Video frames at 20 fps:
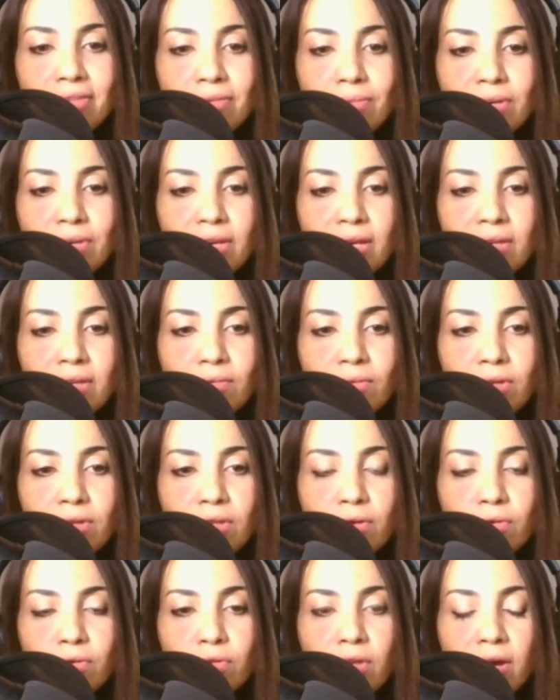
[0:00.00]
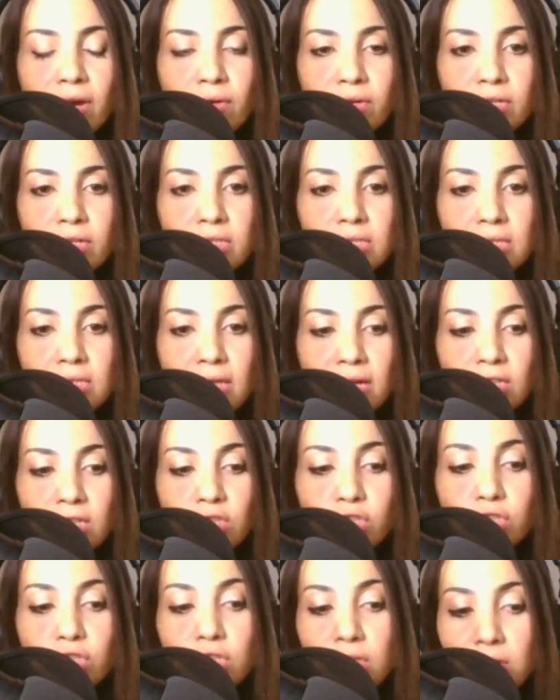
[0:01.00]
we can reload our
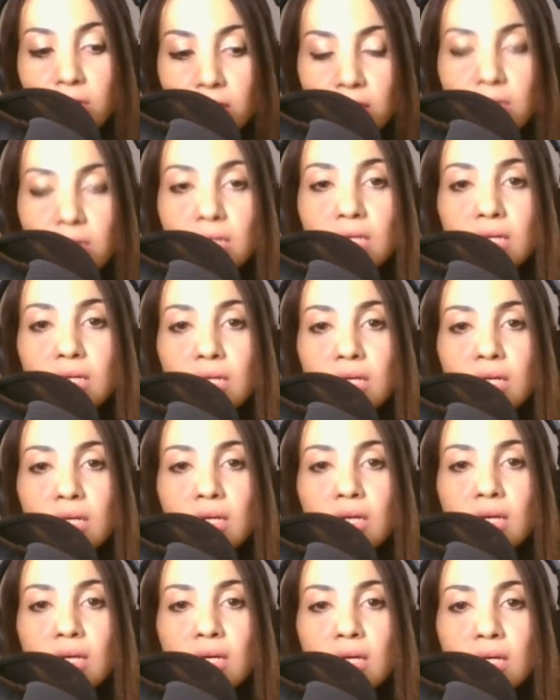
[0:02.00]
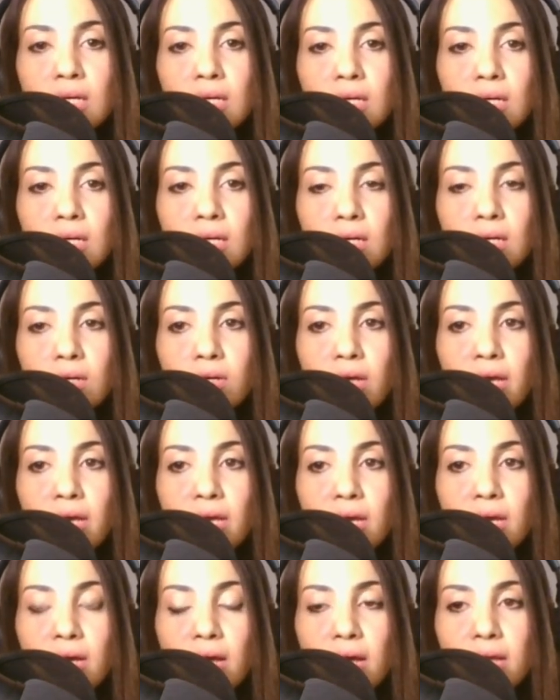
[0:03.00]
extension. Okay,
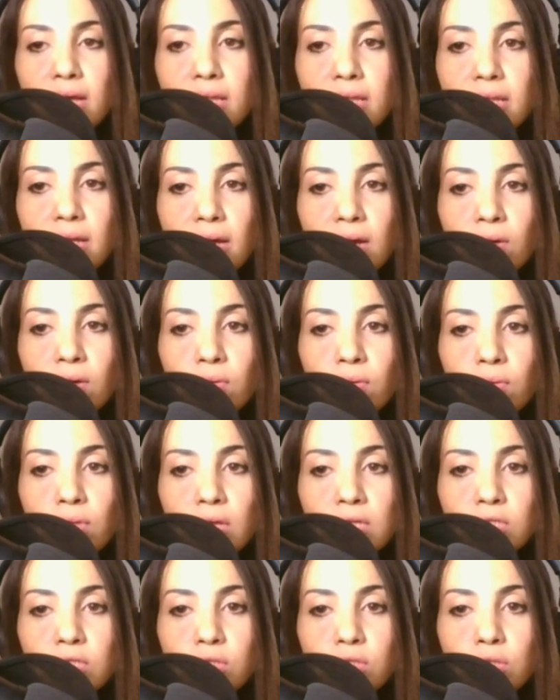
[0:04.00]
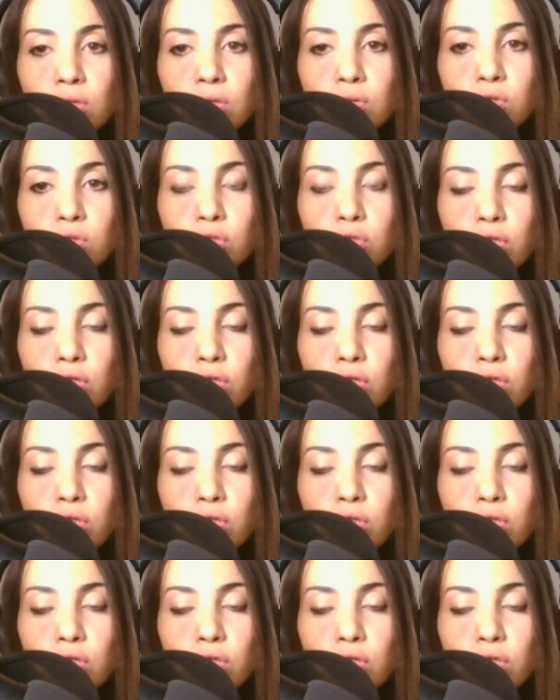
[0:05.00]
and now let's go to